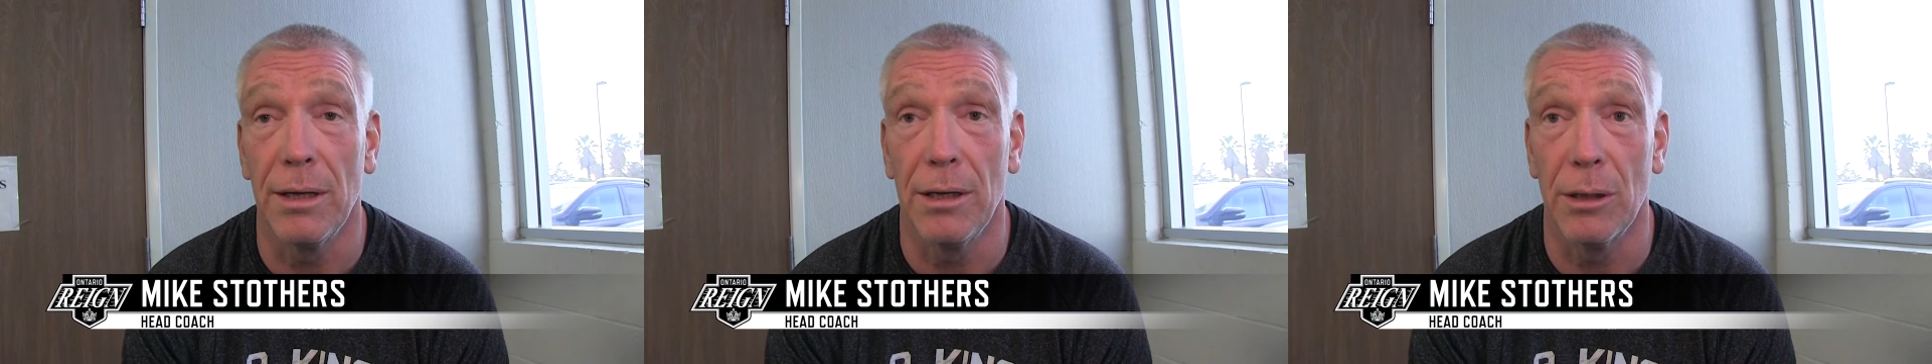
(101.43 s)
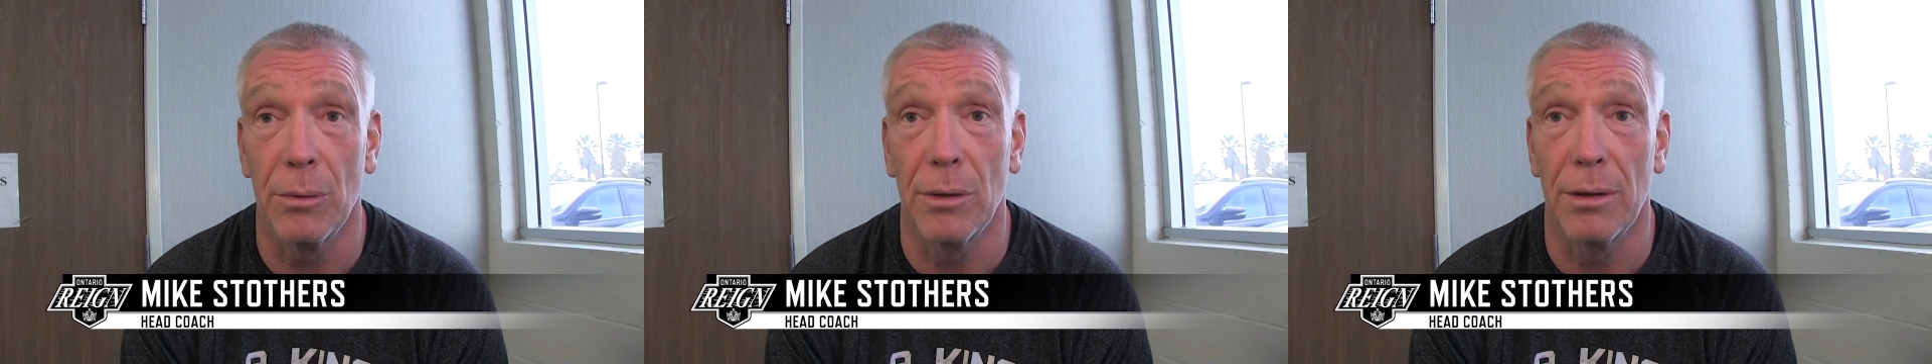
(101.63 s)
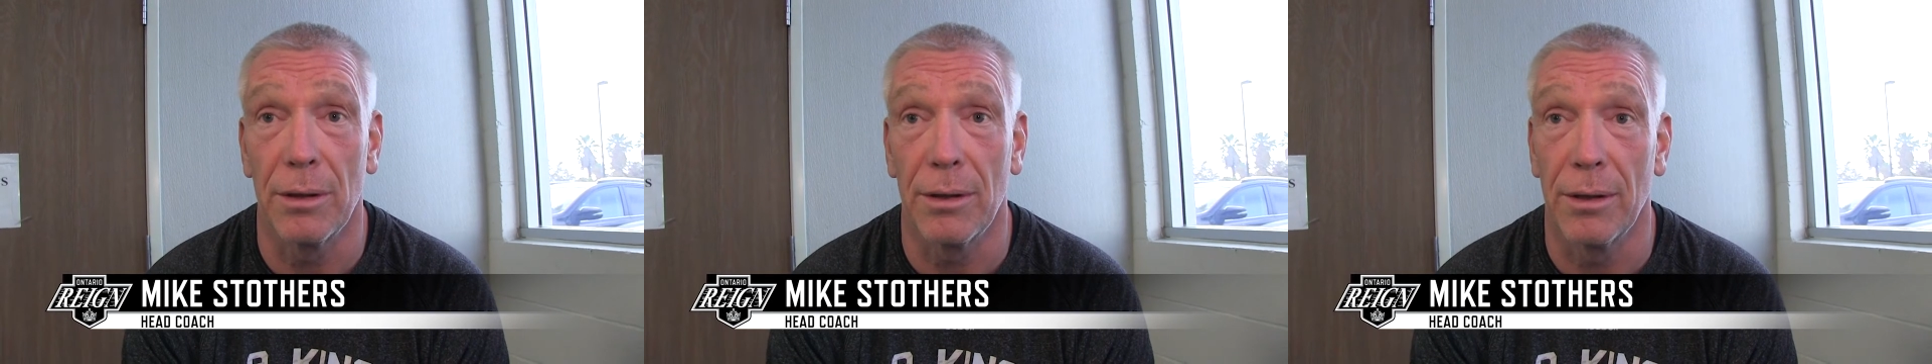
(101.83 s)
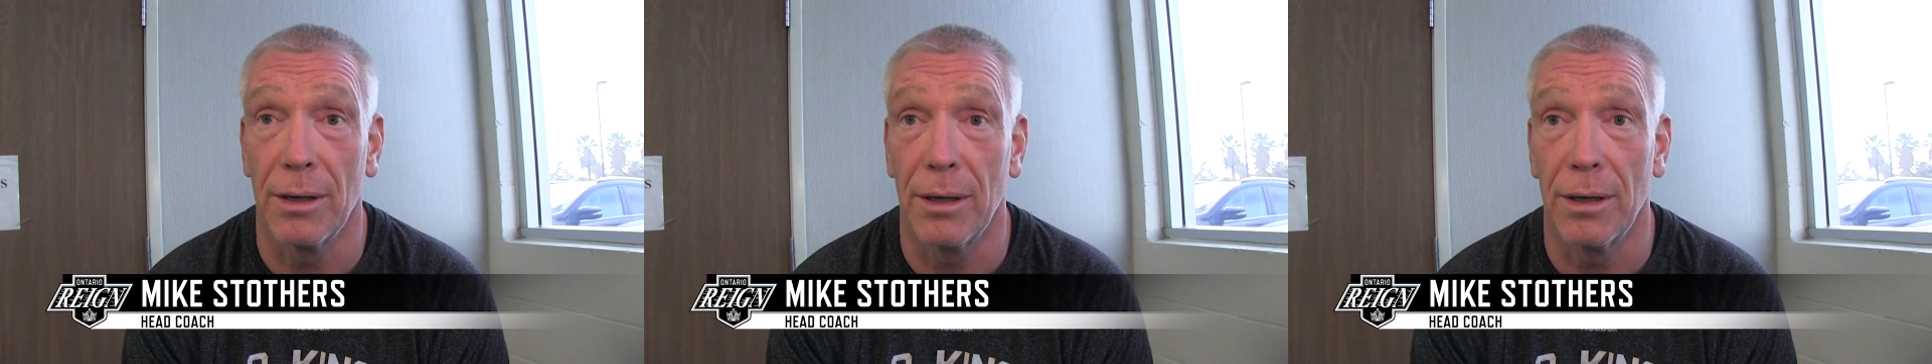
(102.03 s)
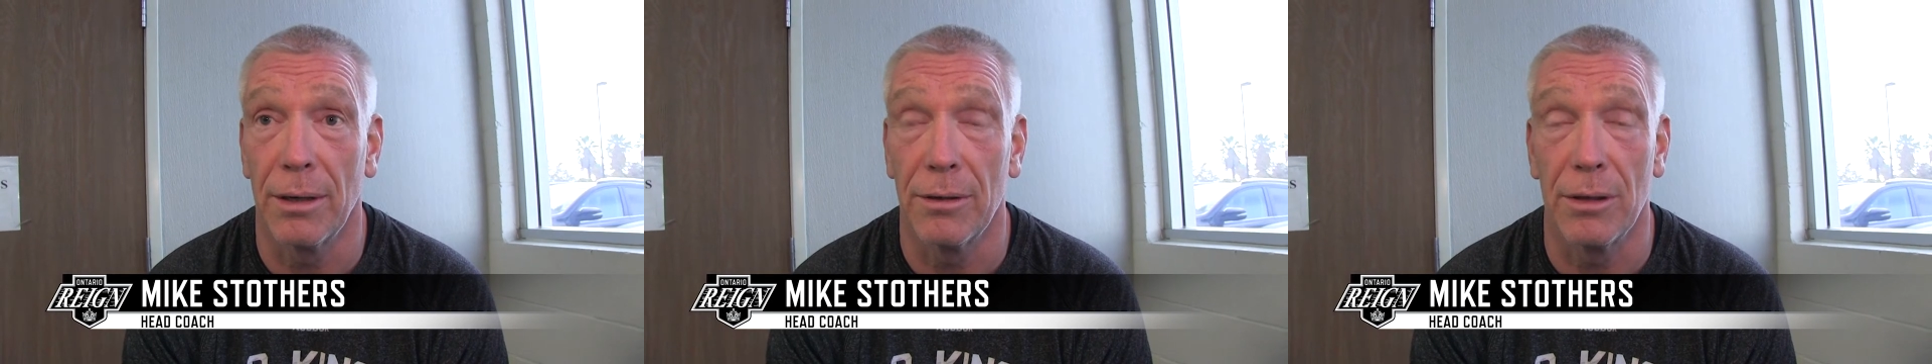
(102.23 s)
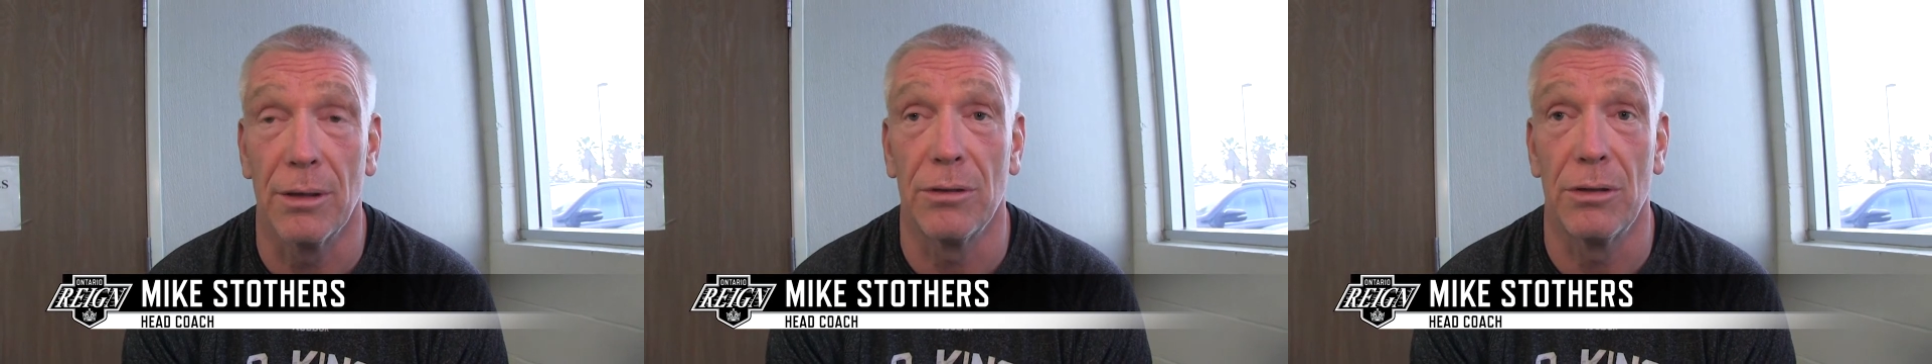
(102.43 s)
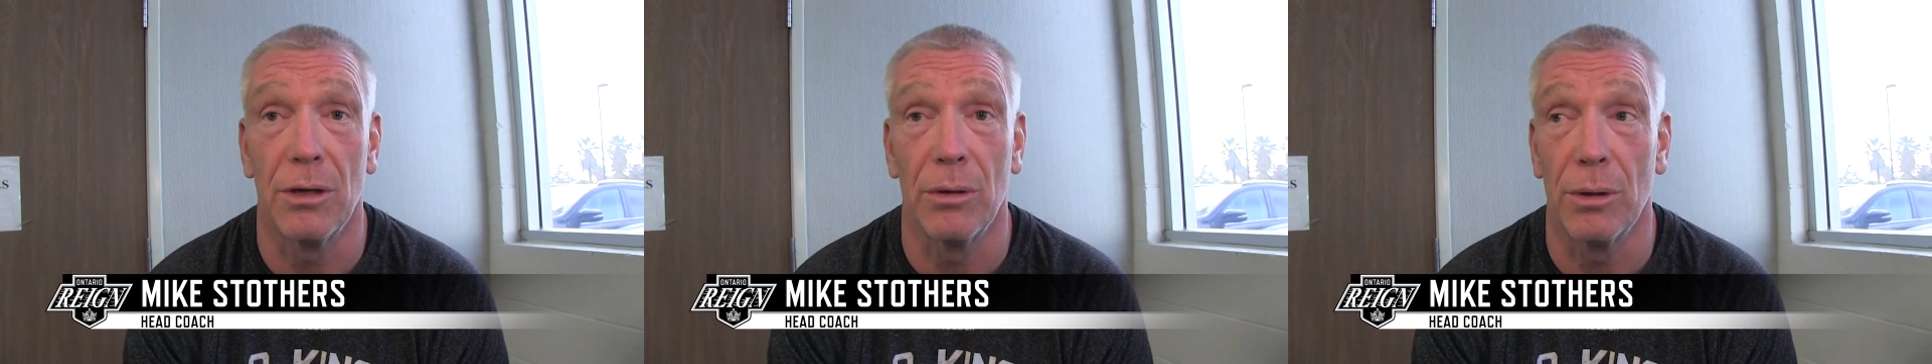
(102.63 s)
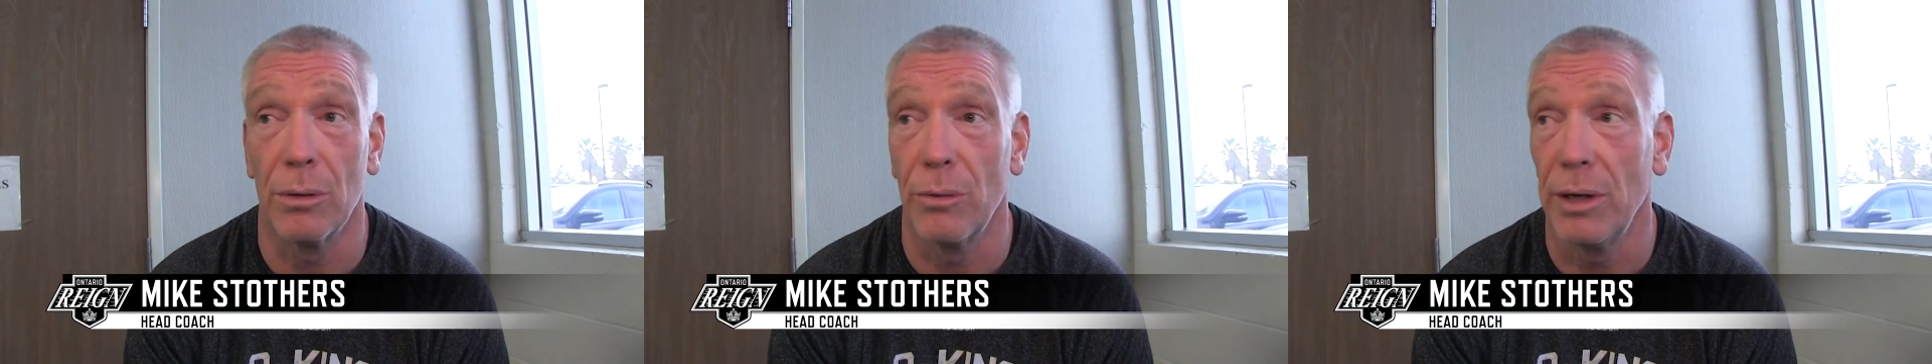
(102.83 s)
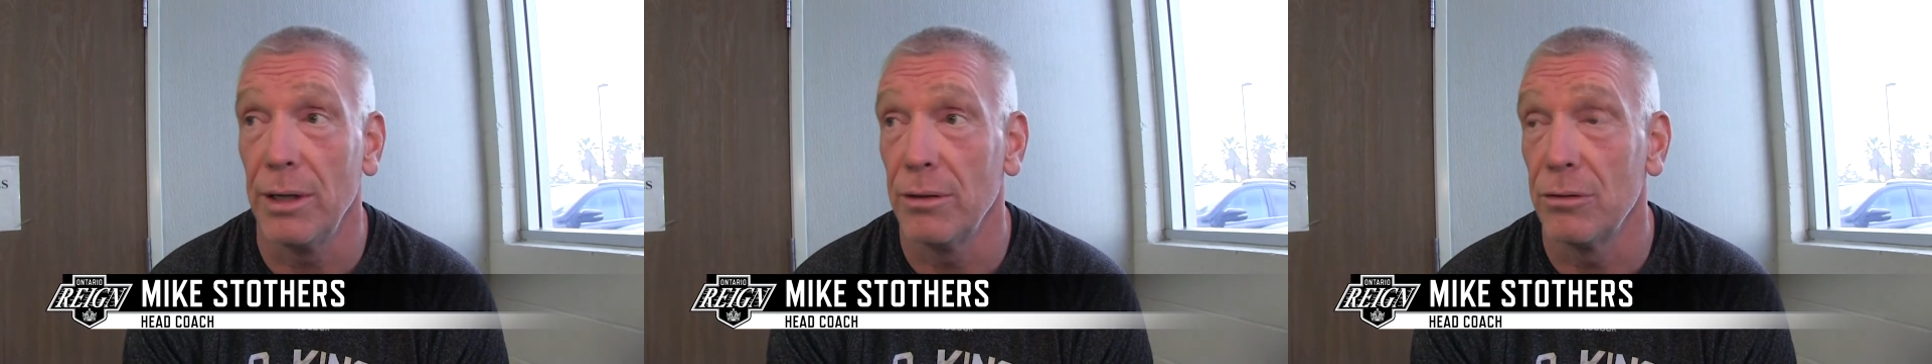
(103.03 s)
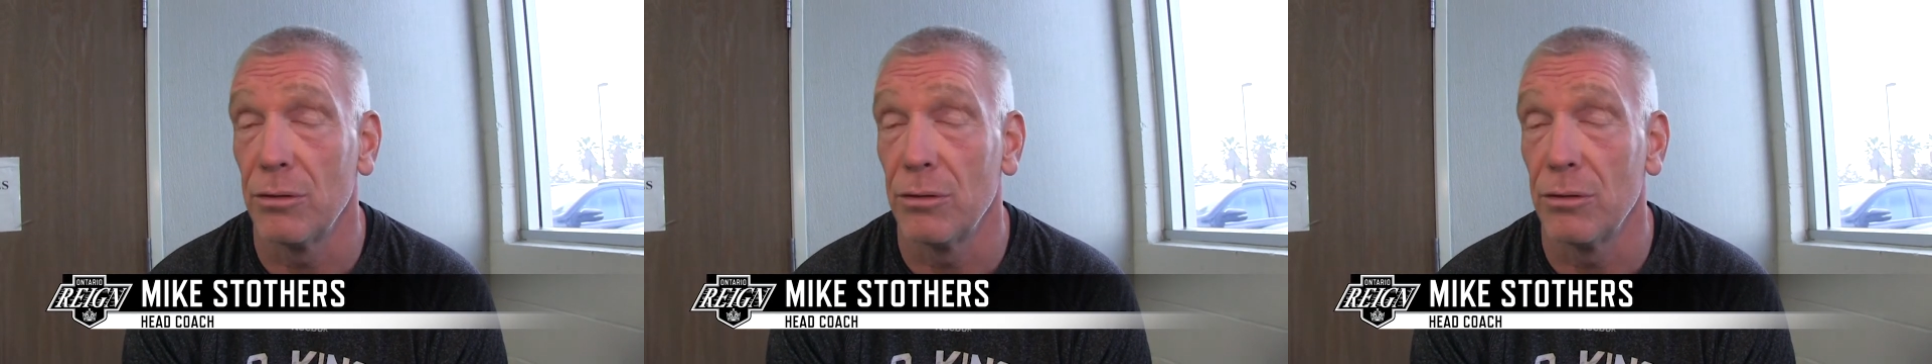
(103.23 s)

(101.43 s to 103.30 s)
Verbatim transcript: here with uh, the Ontario Reign.